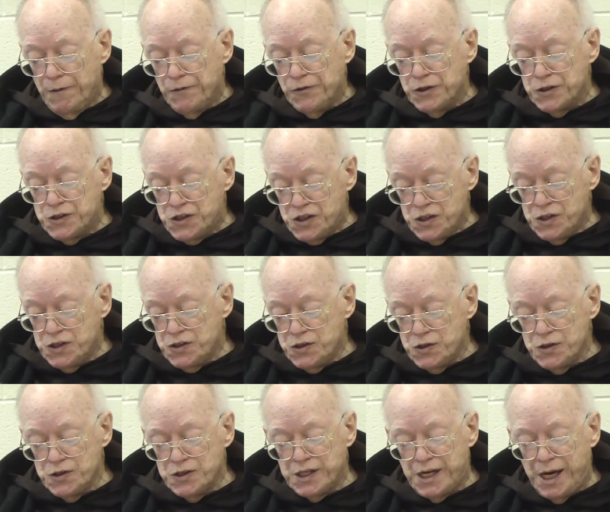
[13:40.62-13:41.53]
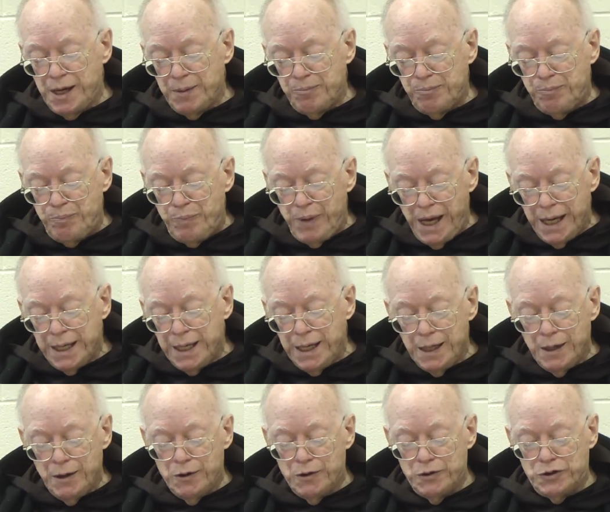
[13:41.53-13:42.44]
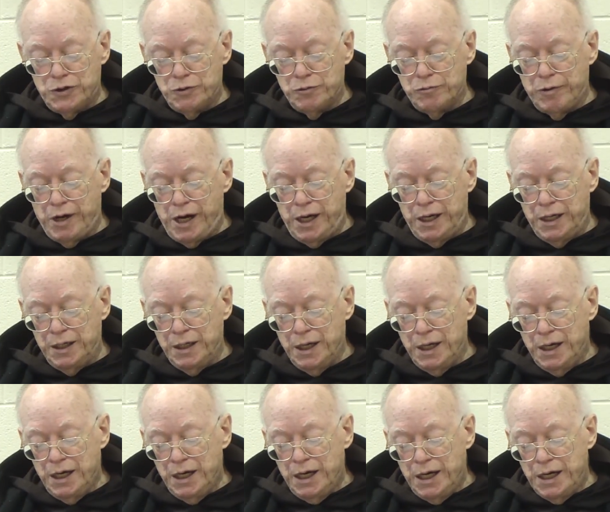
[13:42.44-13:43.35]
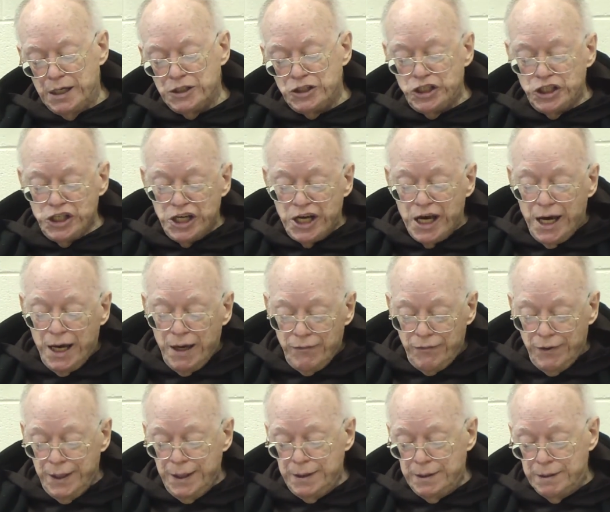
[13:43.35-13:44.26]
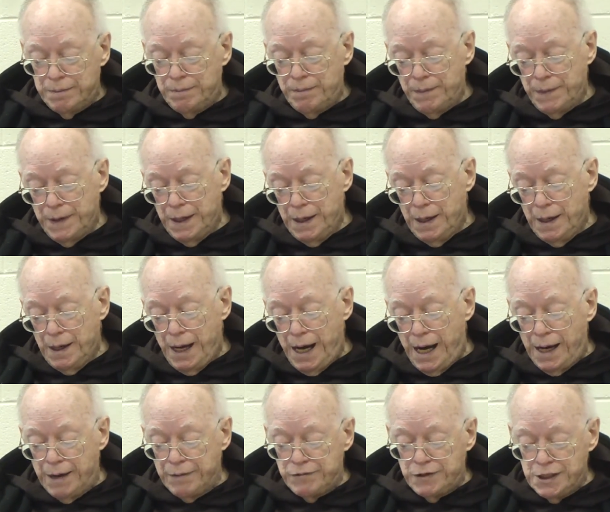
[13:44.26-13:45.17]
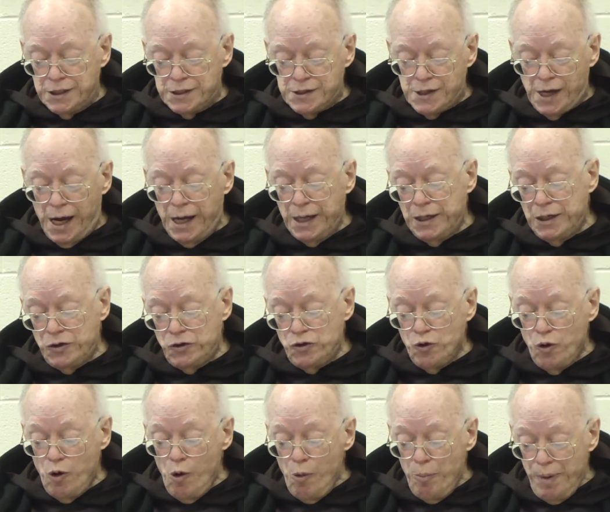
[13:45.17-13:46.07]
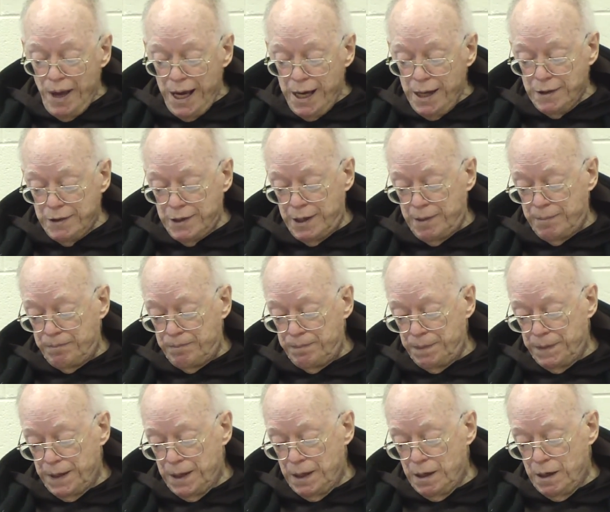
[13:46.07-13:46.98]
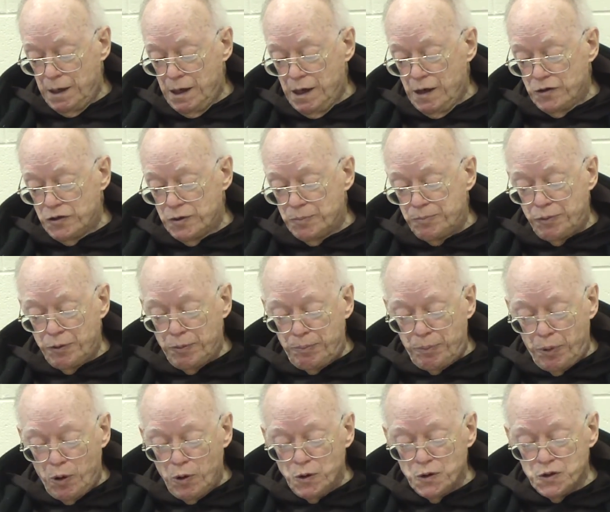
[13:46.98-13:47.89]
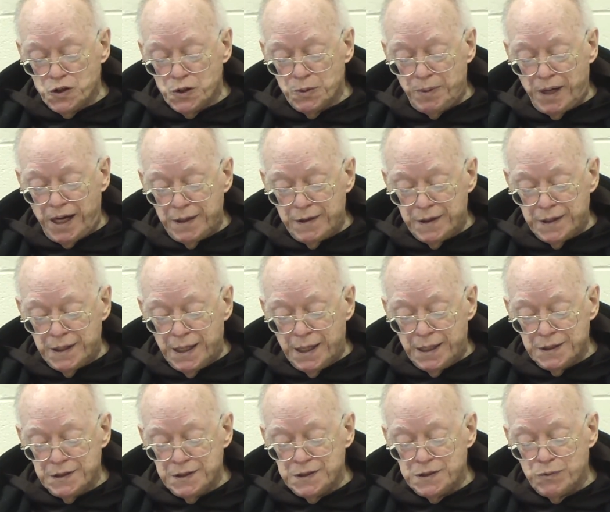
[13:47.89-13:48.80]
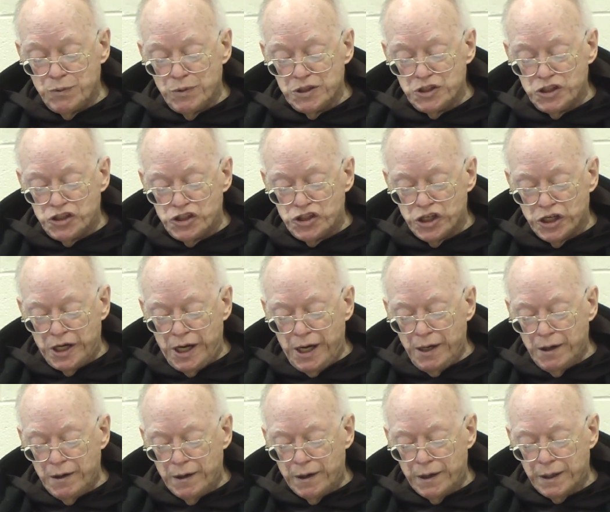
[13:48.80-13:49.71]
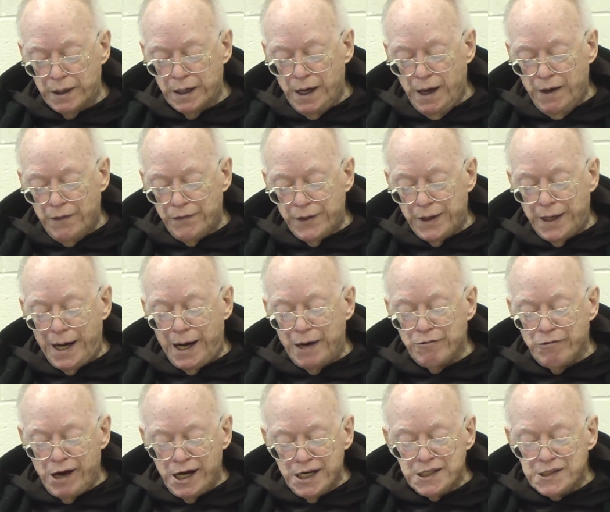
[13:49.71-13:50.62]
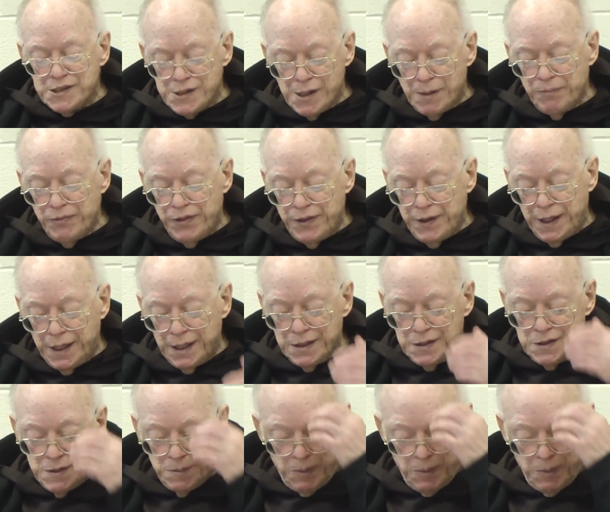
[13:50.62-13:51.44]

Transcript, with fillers: The sisters kept begging her to write, and she gave in. I decided to obey them. The proposal by the nuns was generic, that I write some things